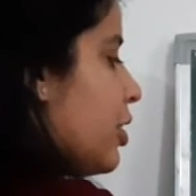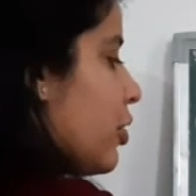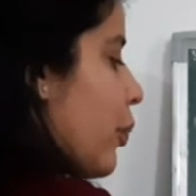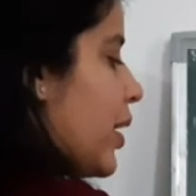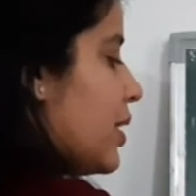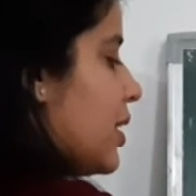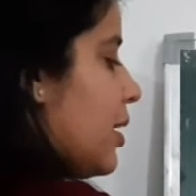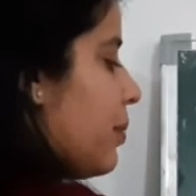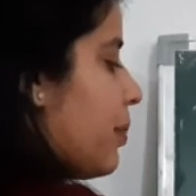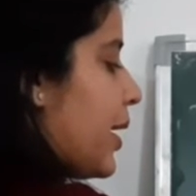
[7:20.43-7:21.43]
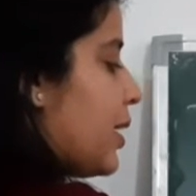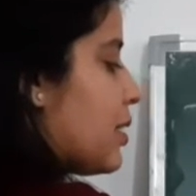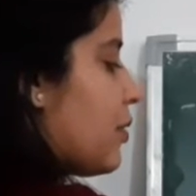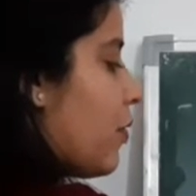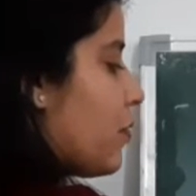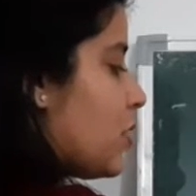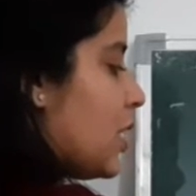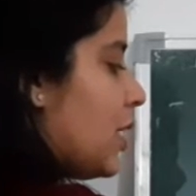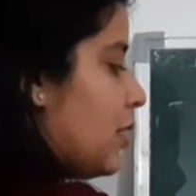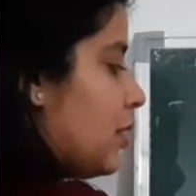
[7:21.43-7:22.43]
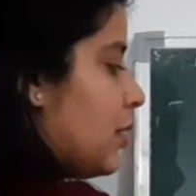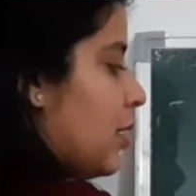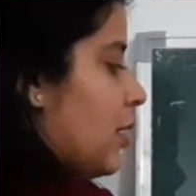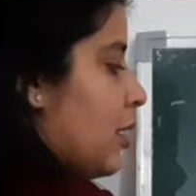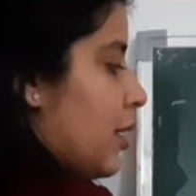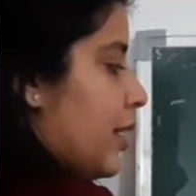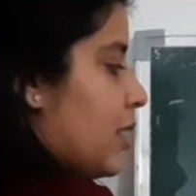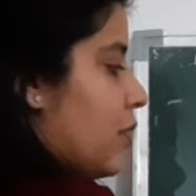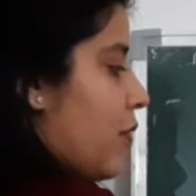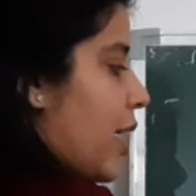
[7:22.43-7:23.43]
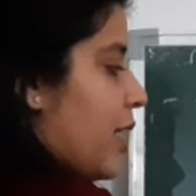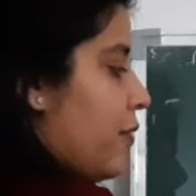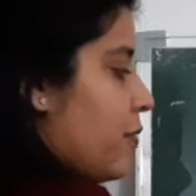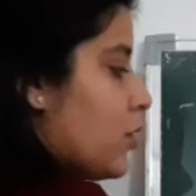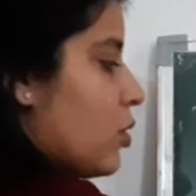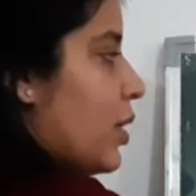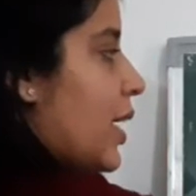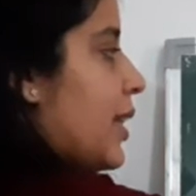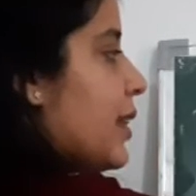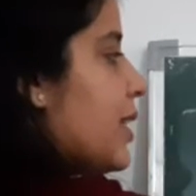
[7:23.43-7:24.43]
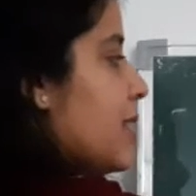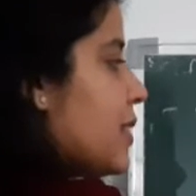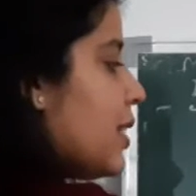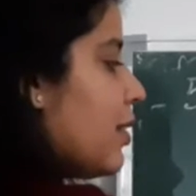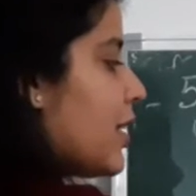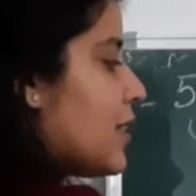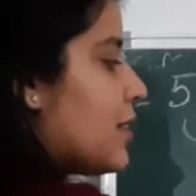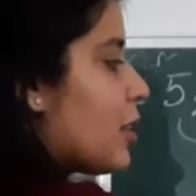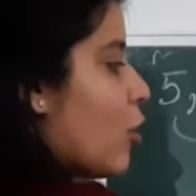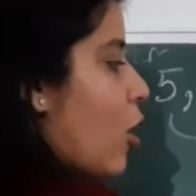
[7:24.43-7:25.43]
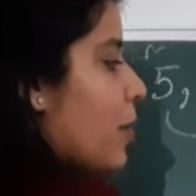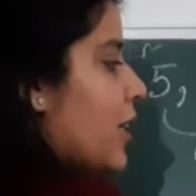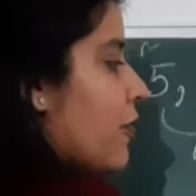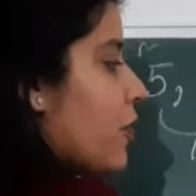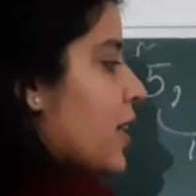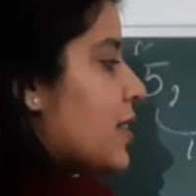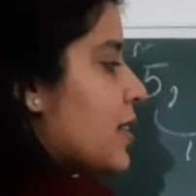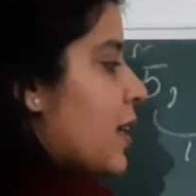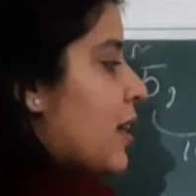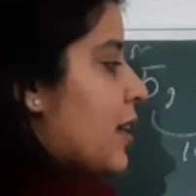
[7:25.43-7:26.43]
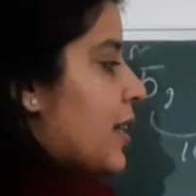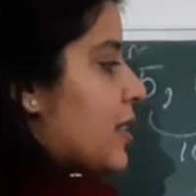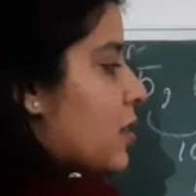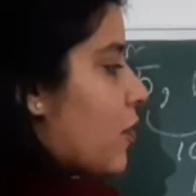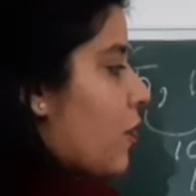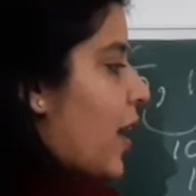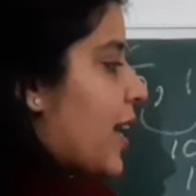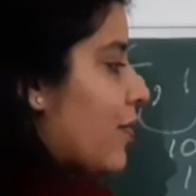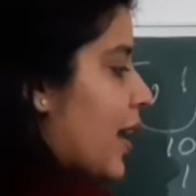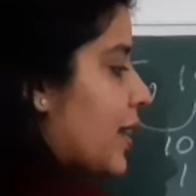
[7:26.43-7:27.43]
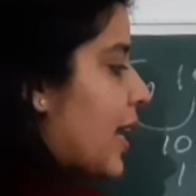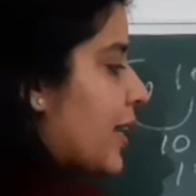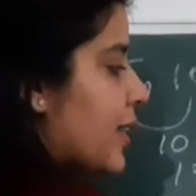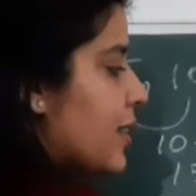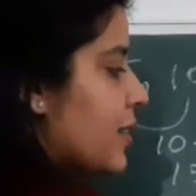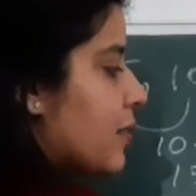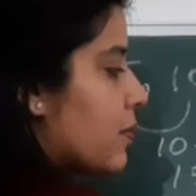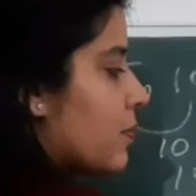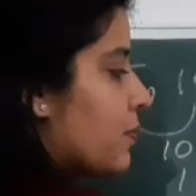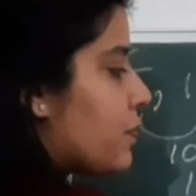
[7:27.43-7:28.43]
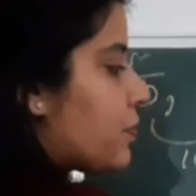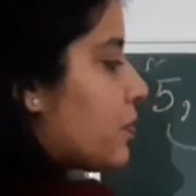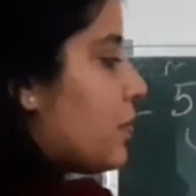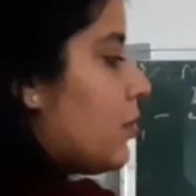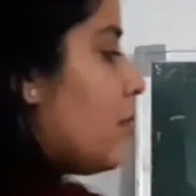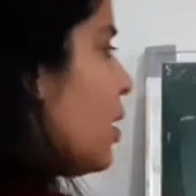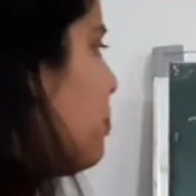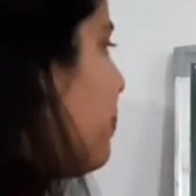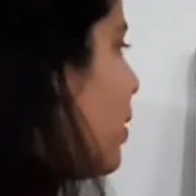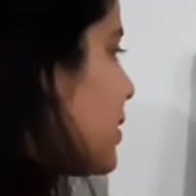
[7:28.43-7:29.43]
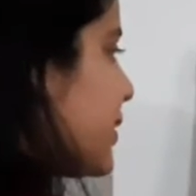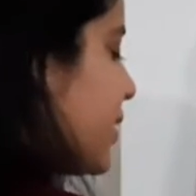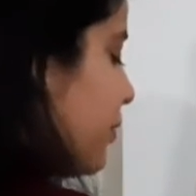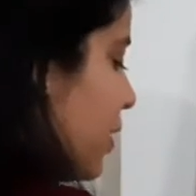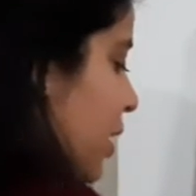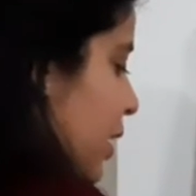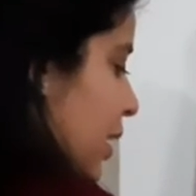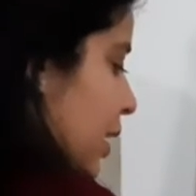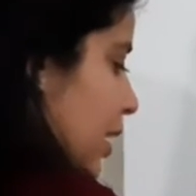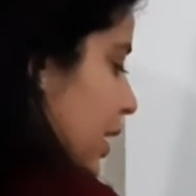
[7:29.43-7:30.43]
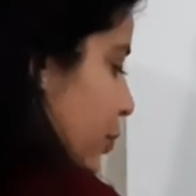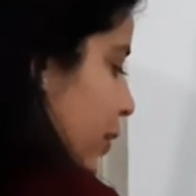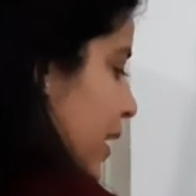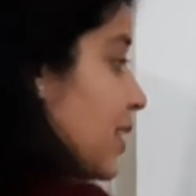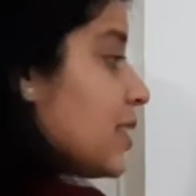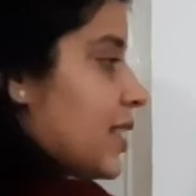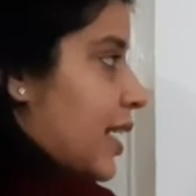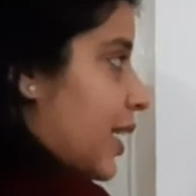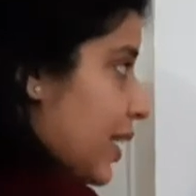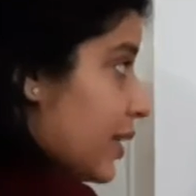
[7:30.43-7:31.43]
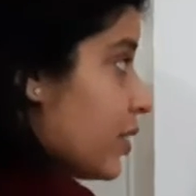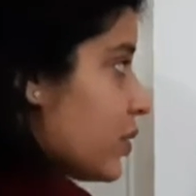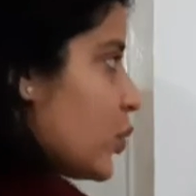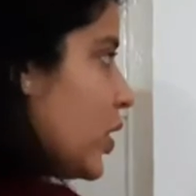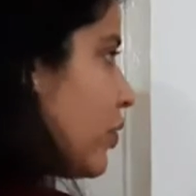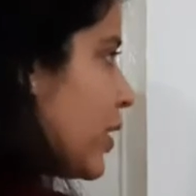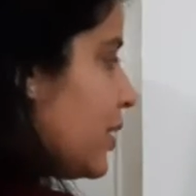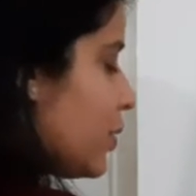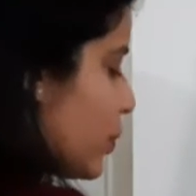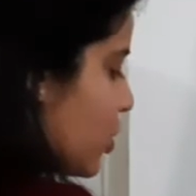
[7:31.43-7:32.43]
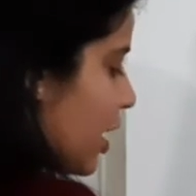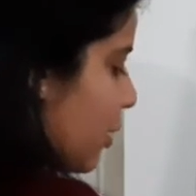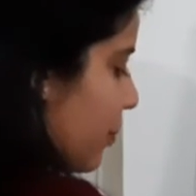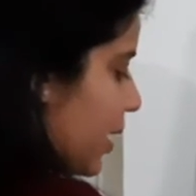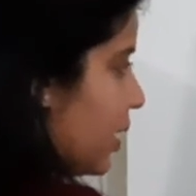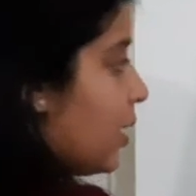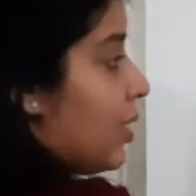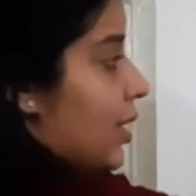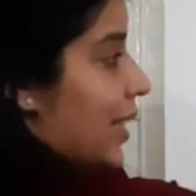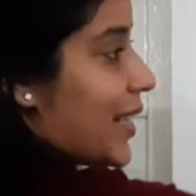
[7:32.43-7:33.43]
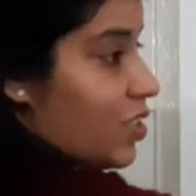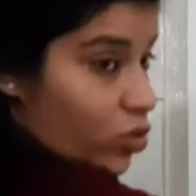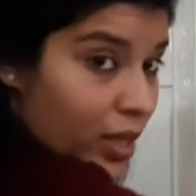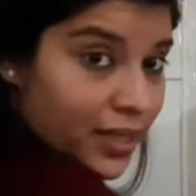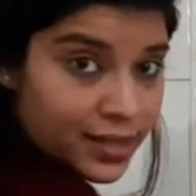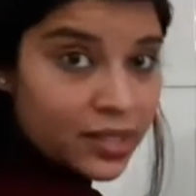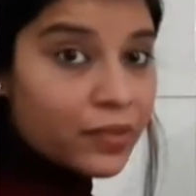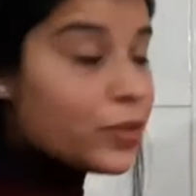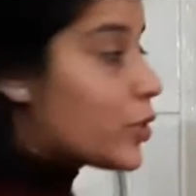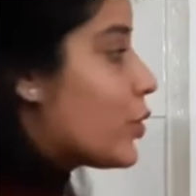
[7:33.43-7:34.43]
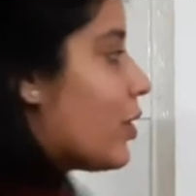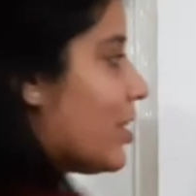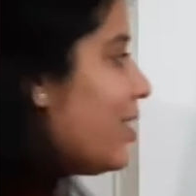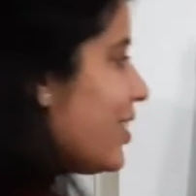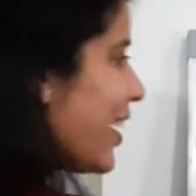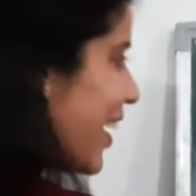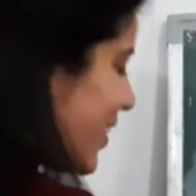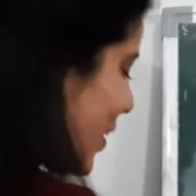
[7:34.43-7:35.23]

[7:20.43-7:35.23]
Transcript: 20 minus 15 is 5. So in this series the common difference is 5, and that is positive. Now we can take another series which can be, like, let's write this in reverse order, and